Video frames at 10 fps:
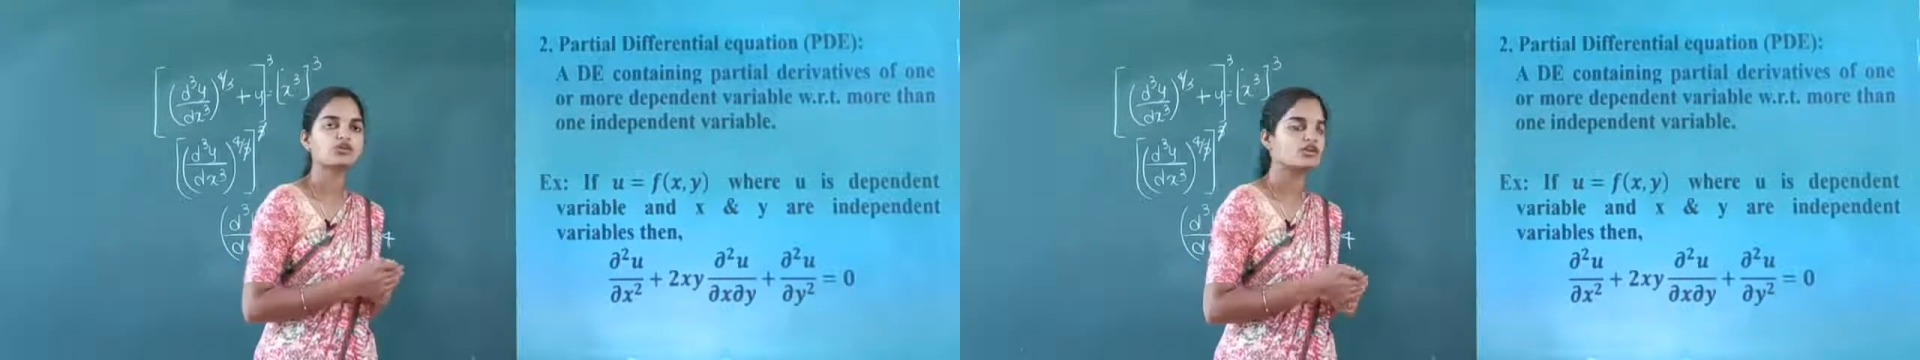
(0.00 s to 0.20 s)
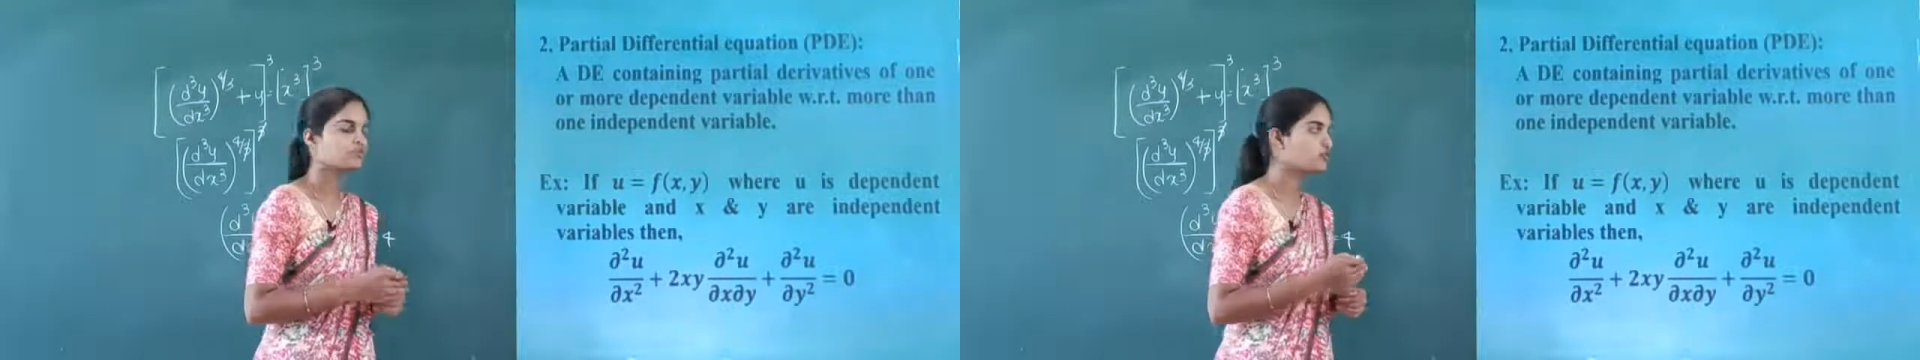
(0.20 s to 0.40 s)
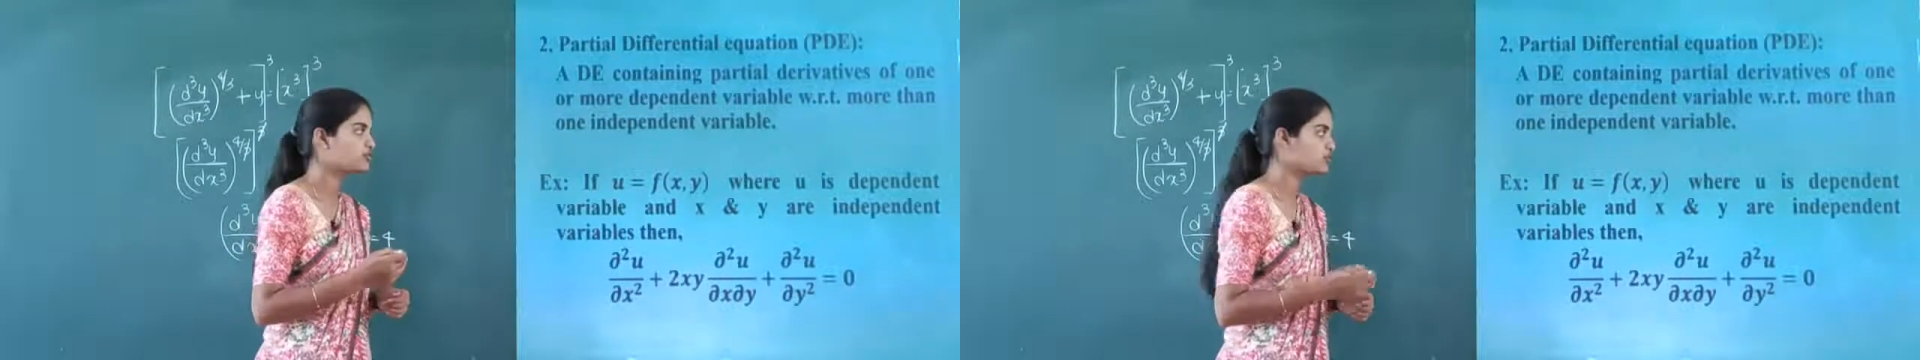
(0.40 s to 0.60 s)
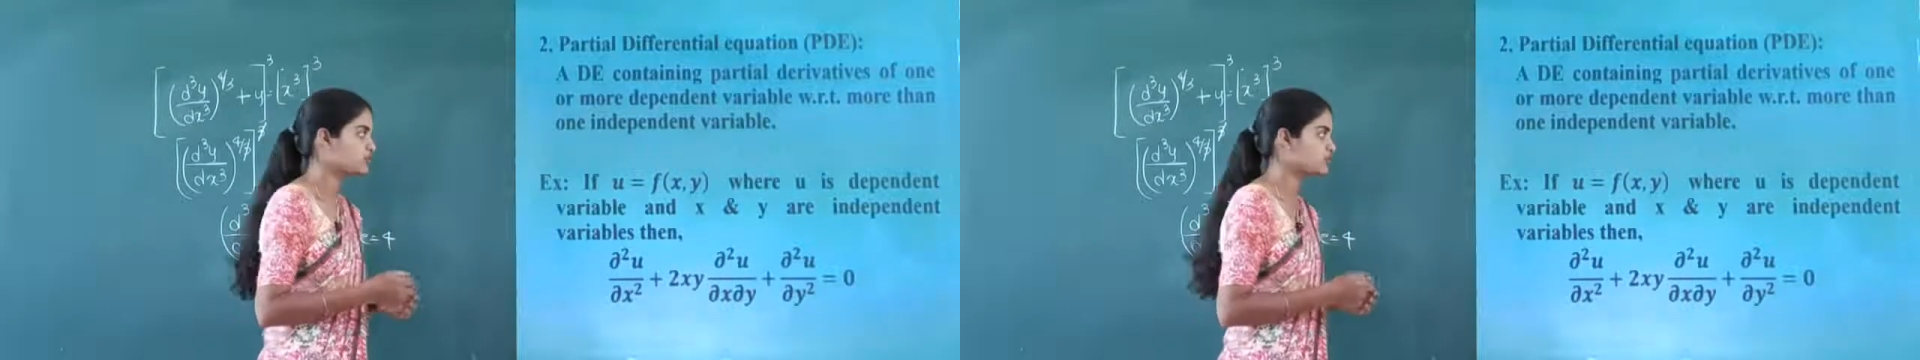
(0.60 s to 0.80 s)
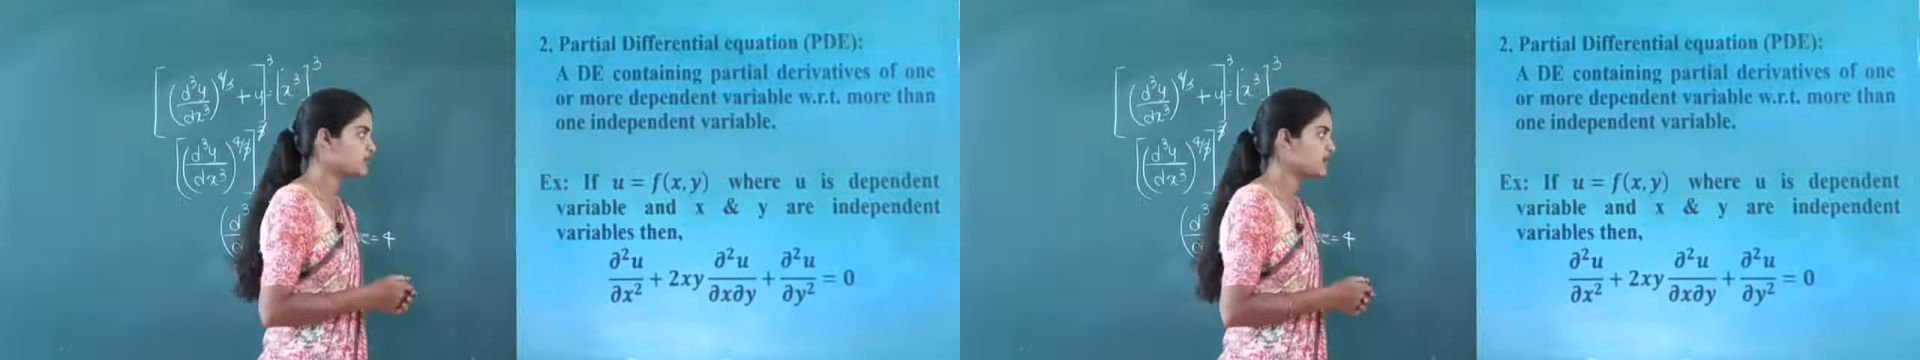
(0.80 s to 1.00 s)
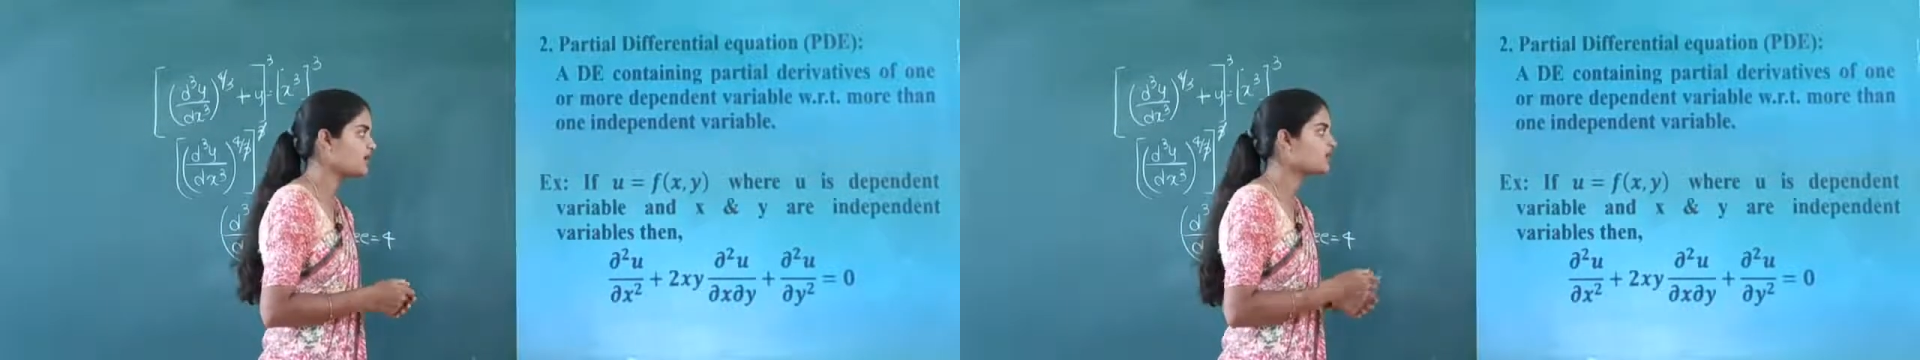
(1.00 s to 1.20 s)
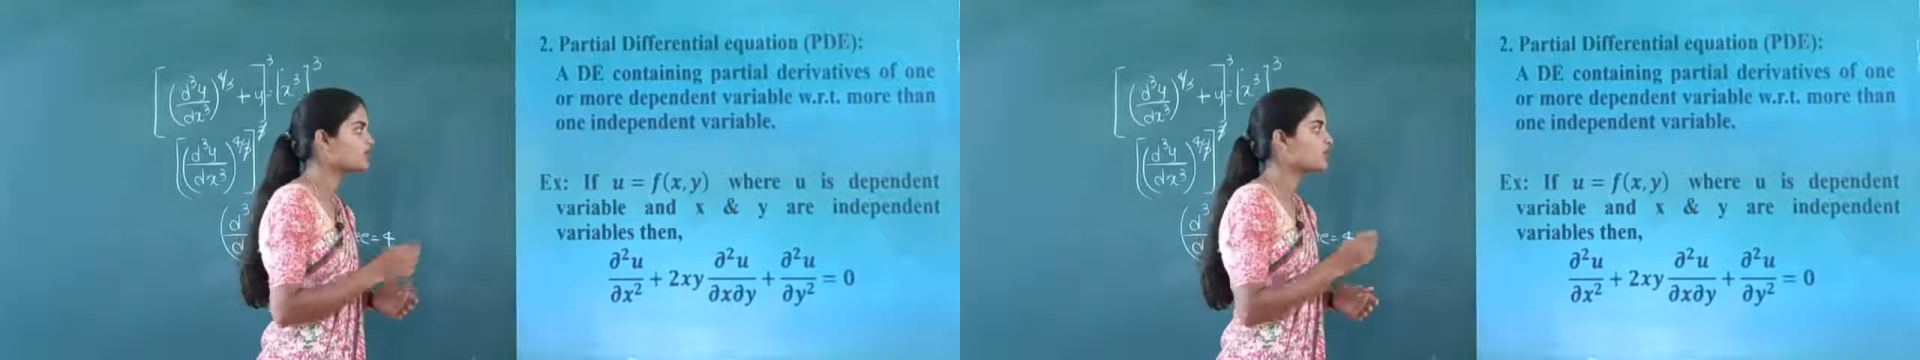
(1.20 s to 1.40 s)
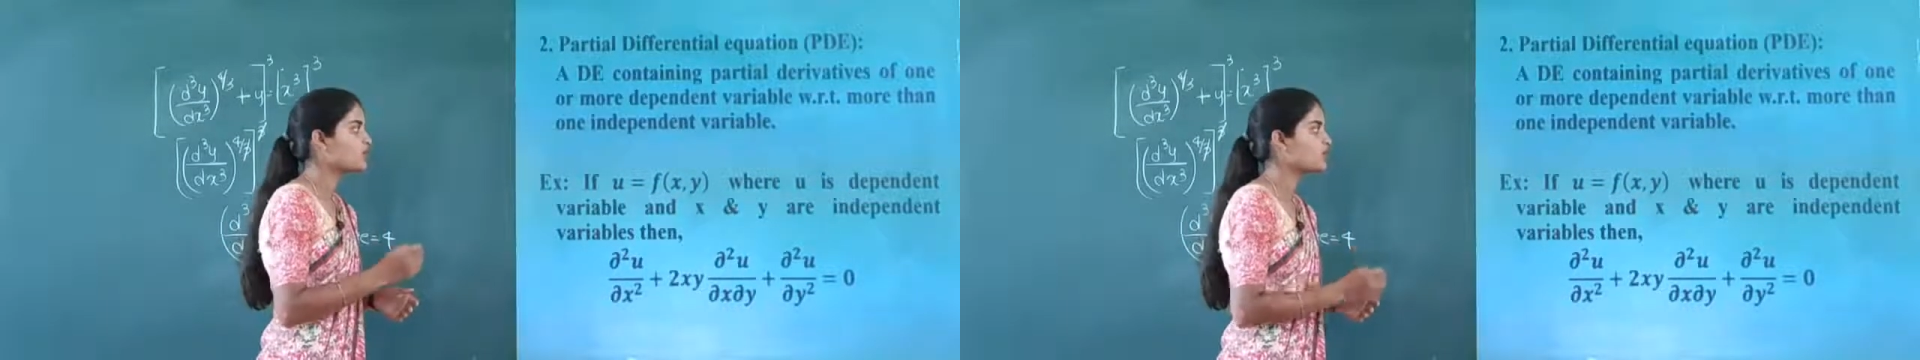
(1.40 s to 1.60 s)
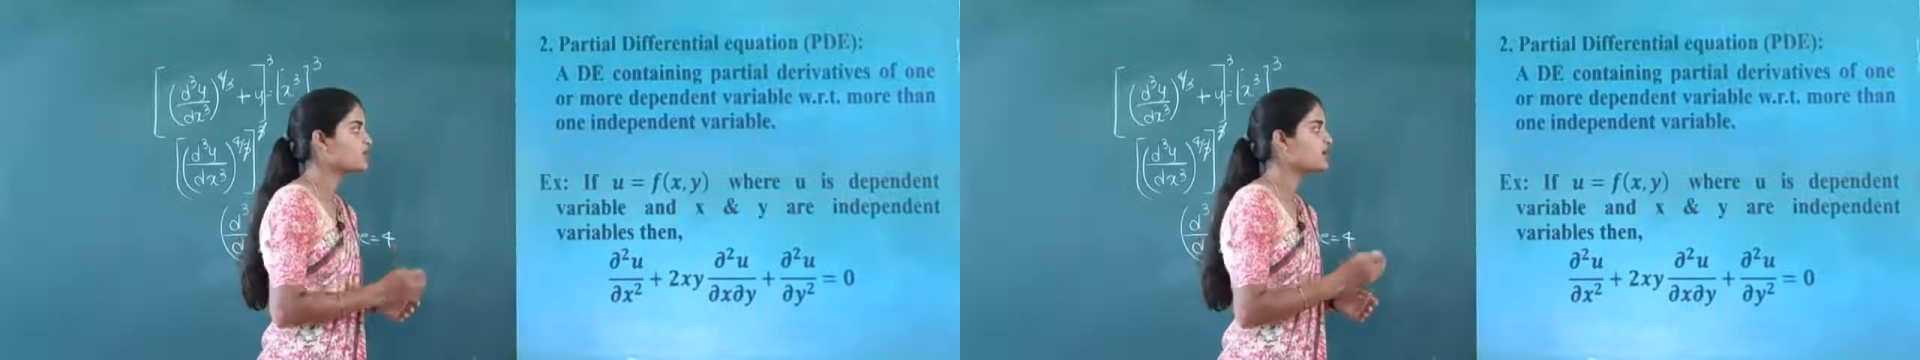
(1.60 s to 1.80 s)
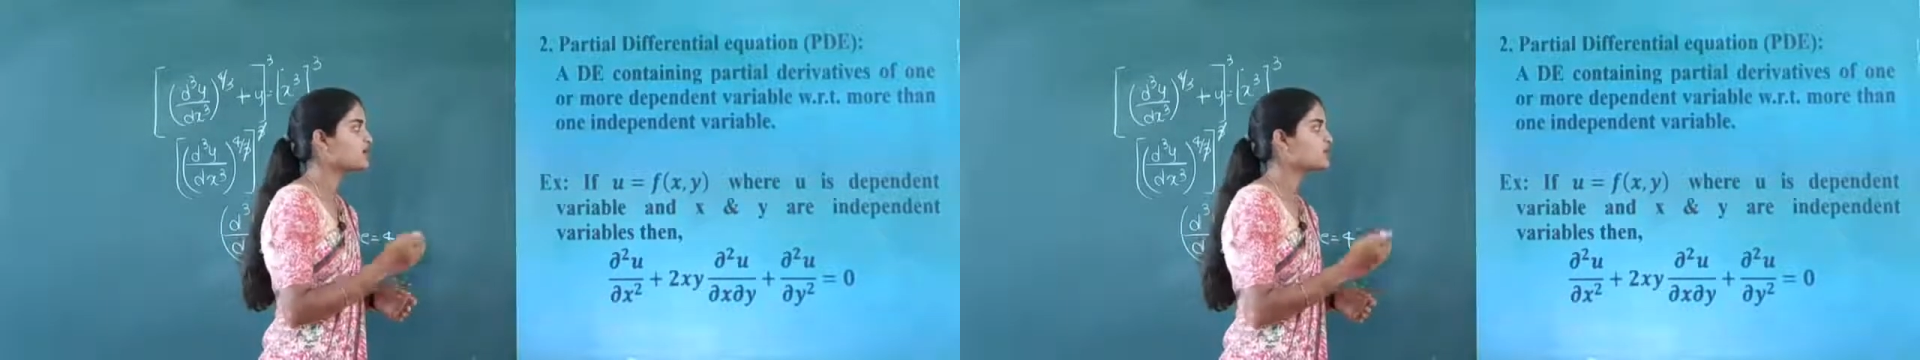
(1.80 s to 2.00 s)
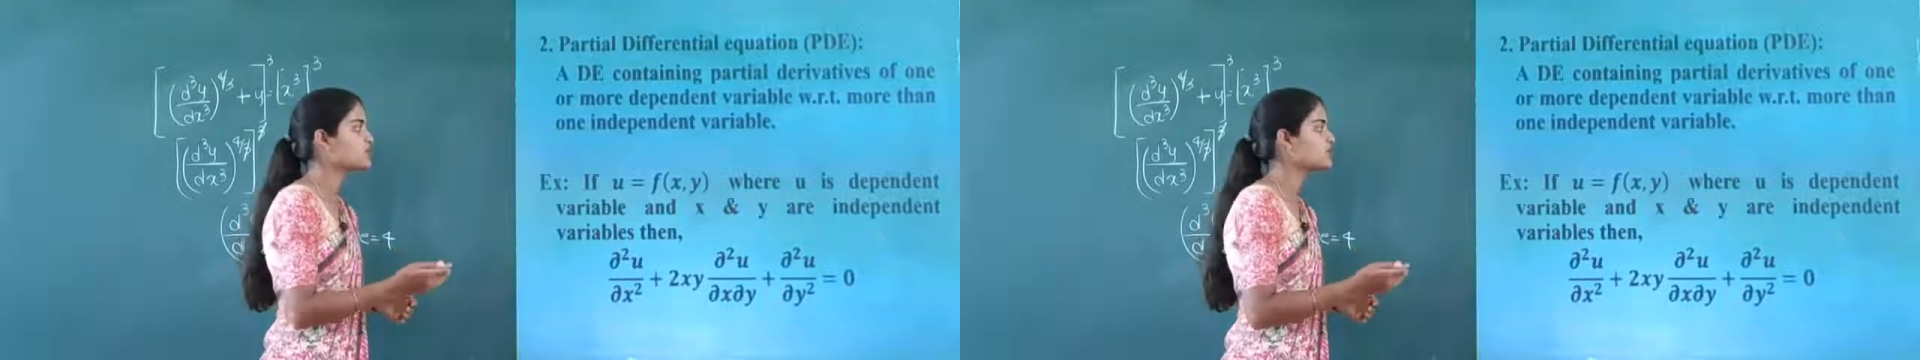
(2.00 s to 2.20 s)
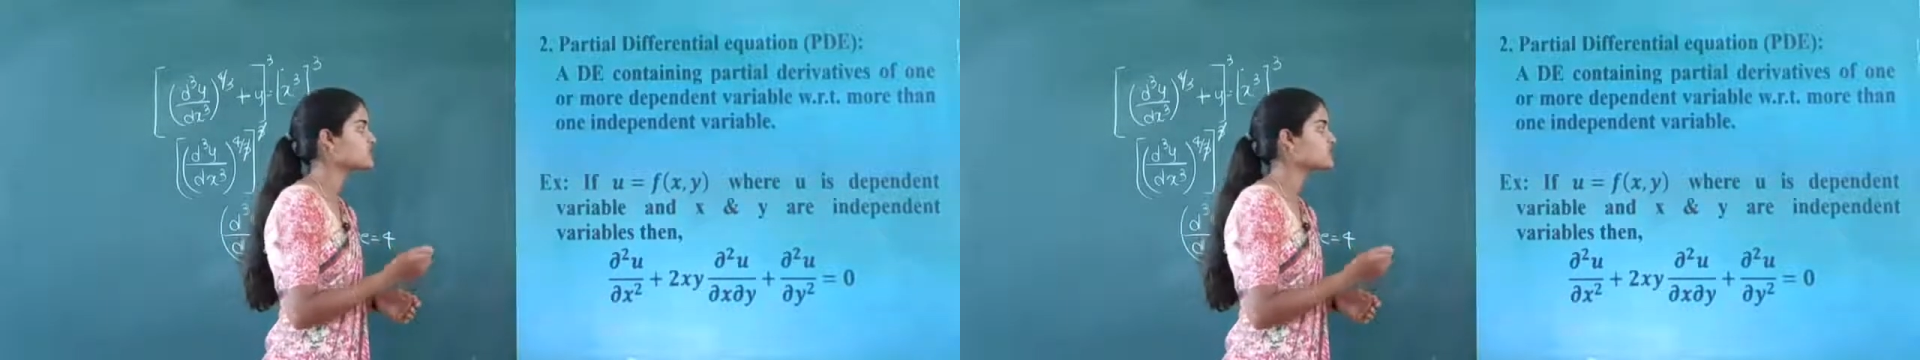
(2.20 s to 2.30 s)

f of xy, where u